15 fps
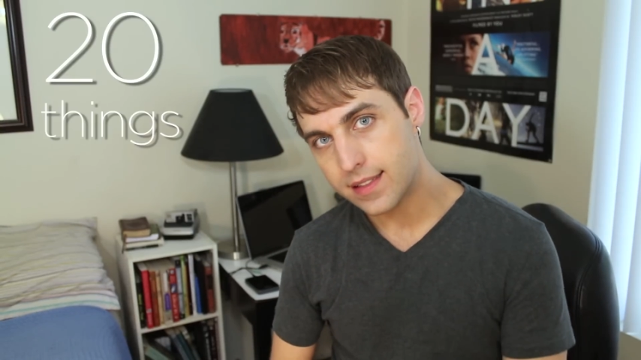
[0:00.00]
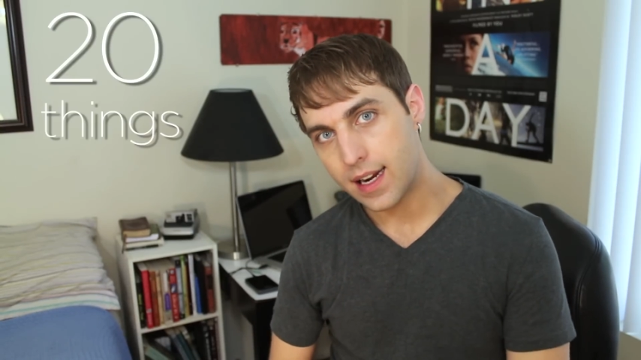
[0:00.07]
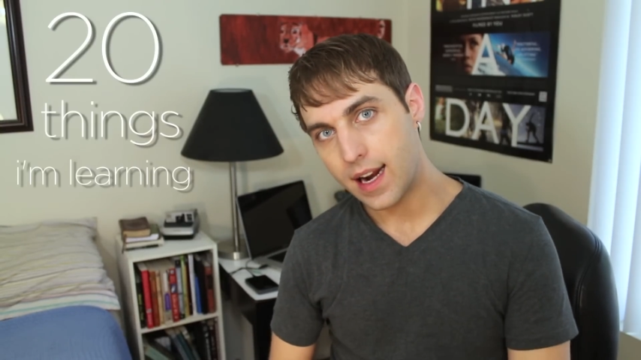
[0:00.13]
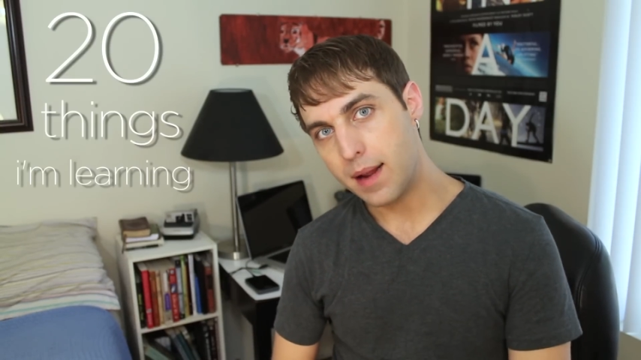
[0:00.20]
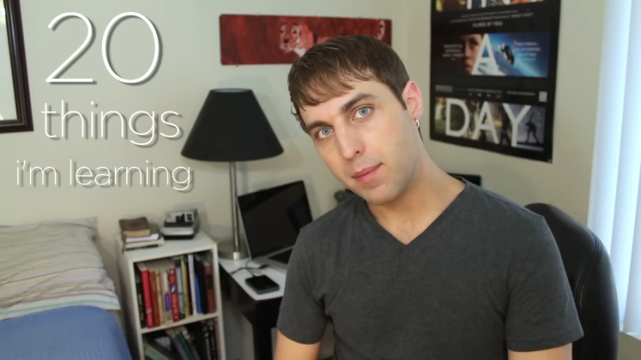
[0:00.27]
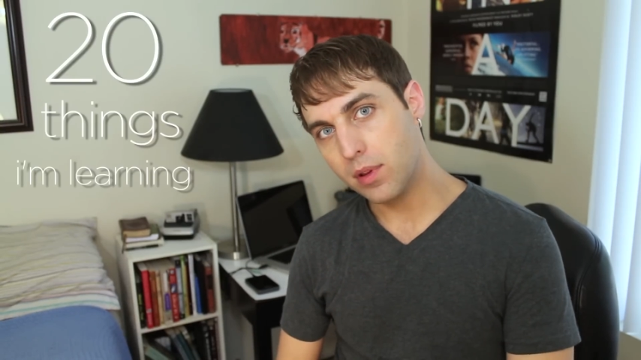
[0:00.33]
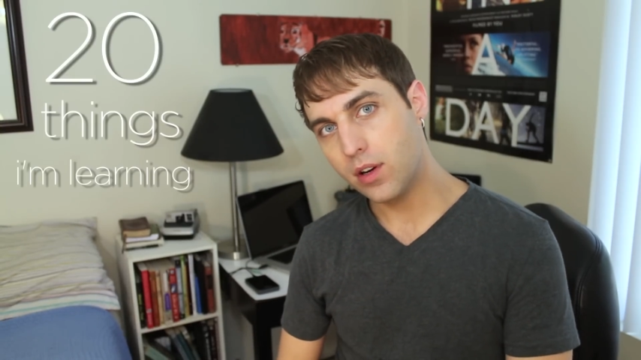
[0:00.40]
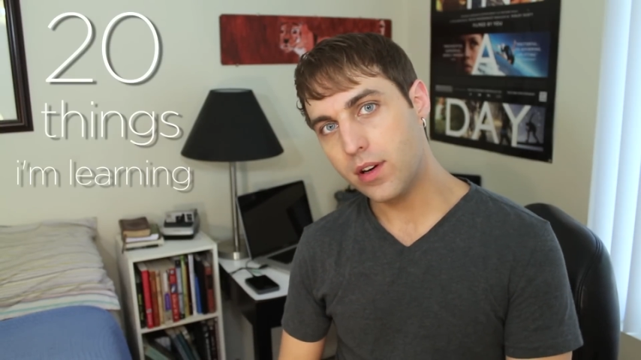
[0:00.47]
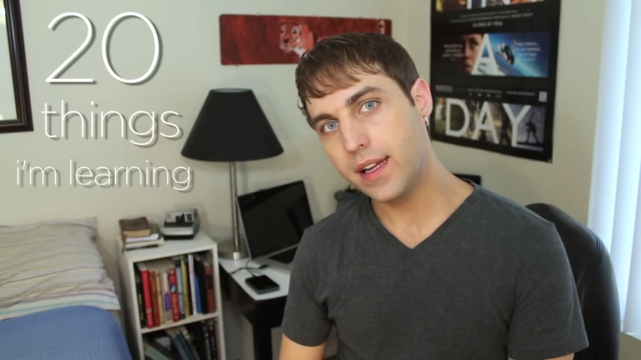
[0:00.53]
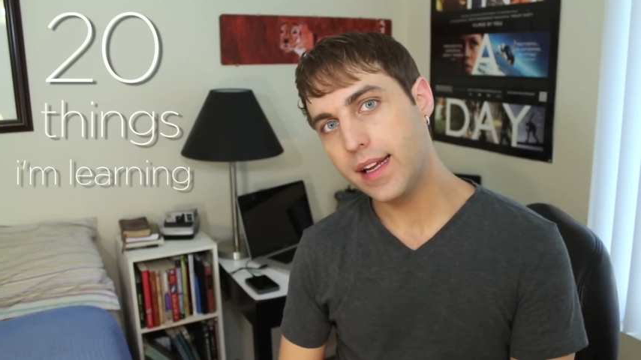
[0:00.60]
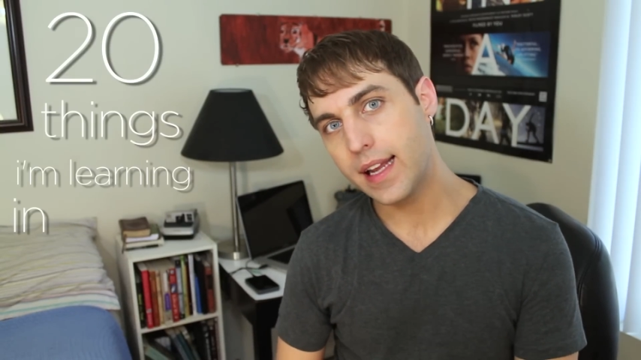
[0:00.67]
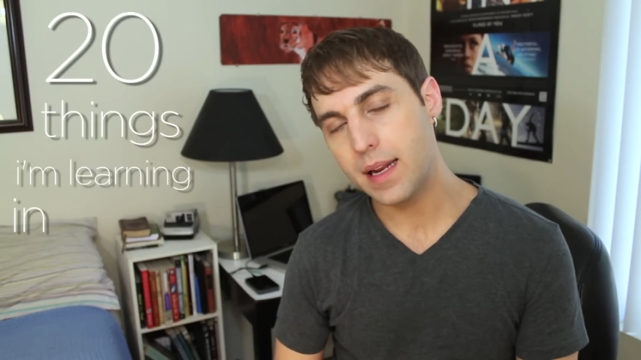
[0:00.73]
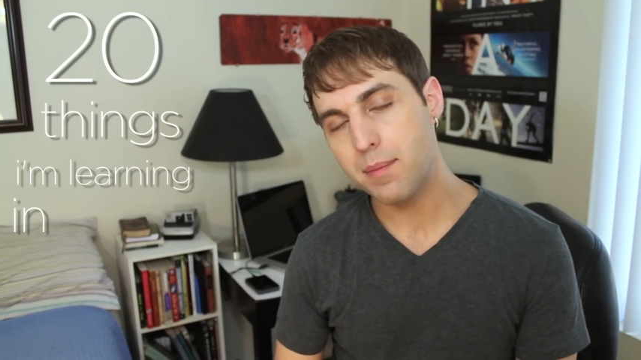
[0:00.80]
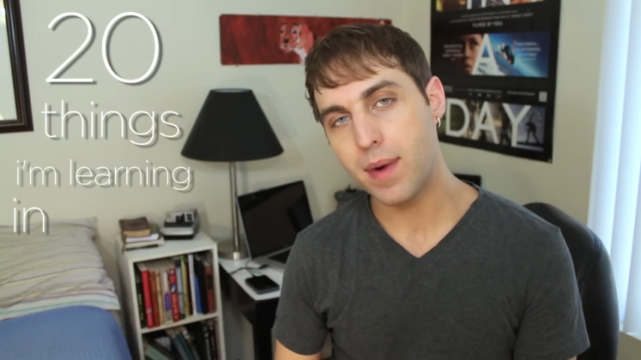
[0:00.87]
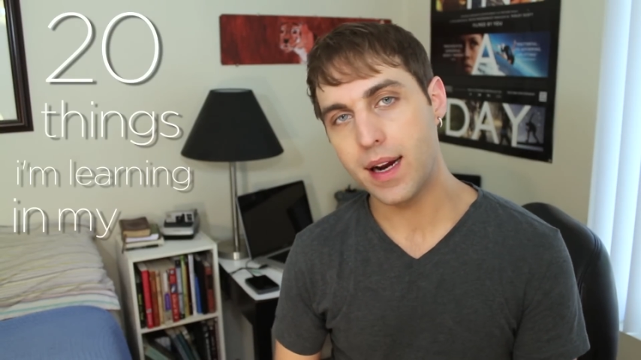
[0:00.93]
that I am learning
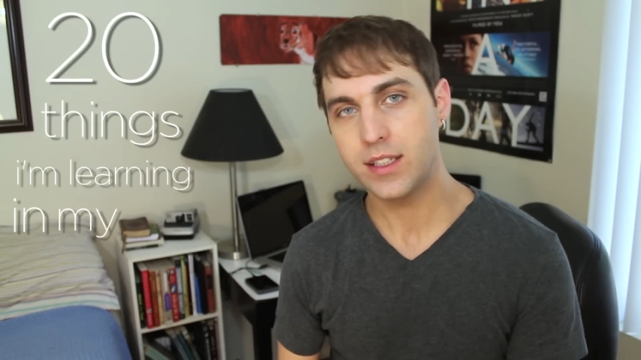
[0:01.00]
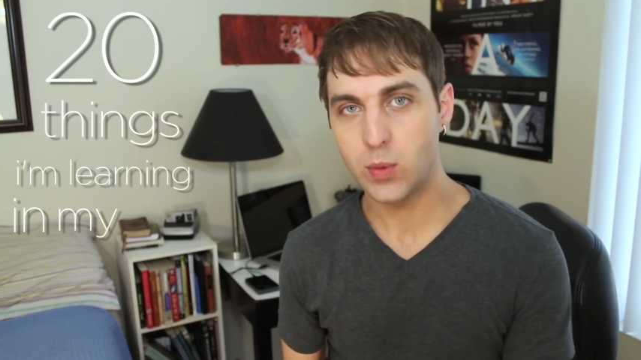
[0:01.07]
in my